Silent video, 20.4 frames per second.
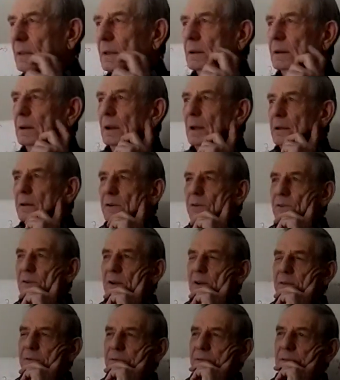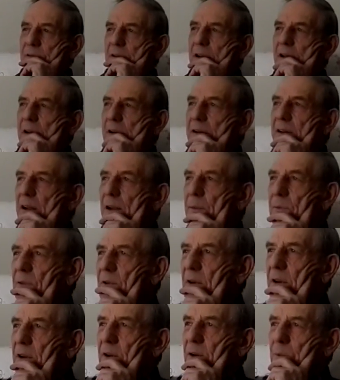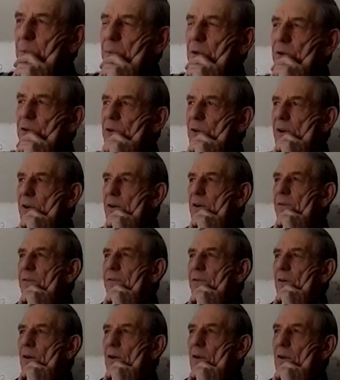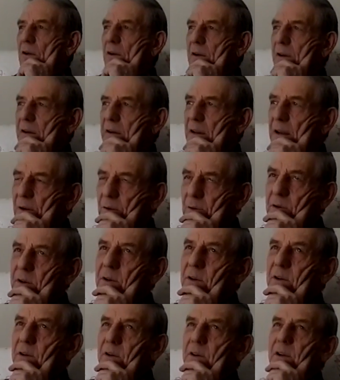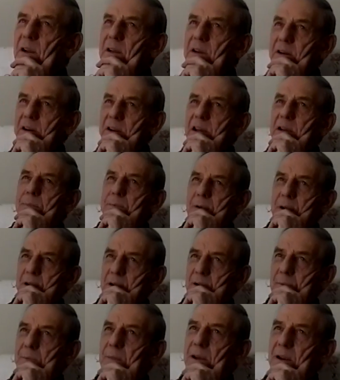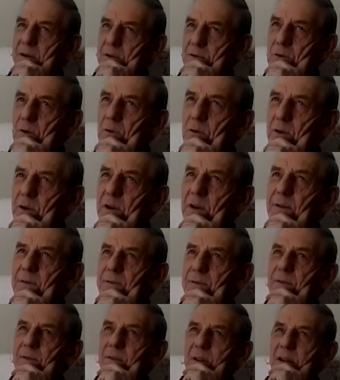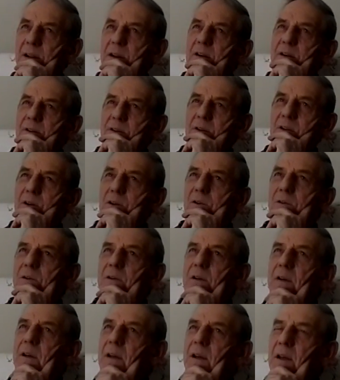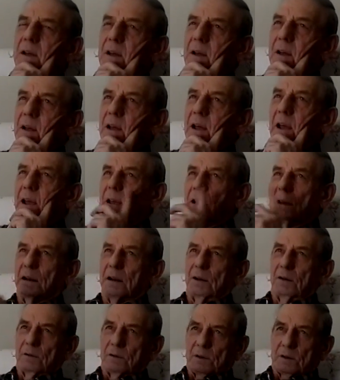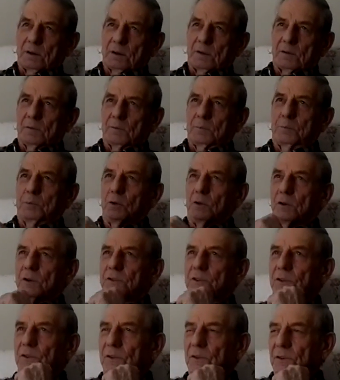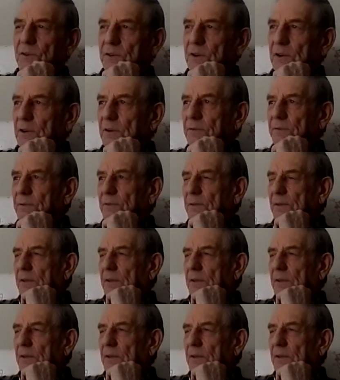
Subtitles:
a lot of stuff, a lot of times they did the butchering in the fall. They could keep a lot of meat cold enough and, you know, hanging out in the porches and stuff.